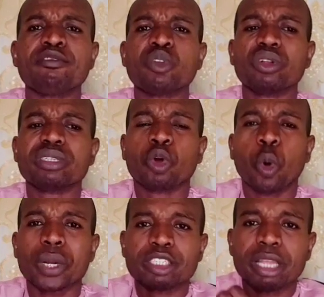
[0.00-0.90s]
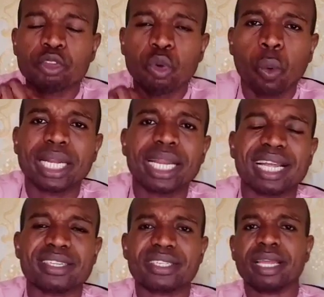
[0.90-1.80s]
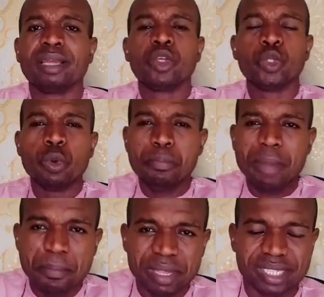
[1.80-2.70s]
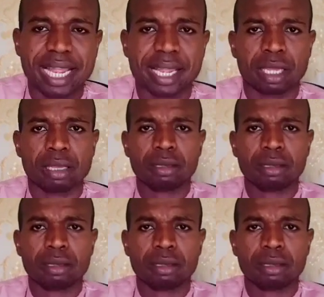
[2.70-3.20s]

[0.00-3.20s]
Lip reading: not corrected you one day and say, you made mistake.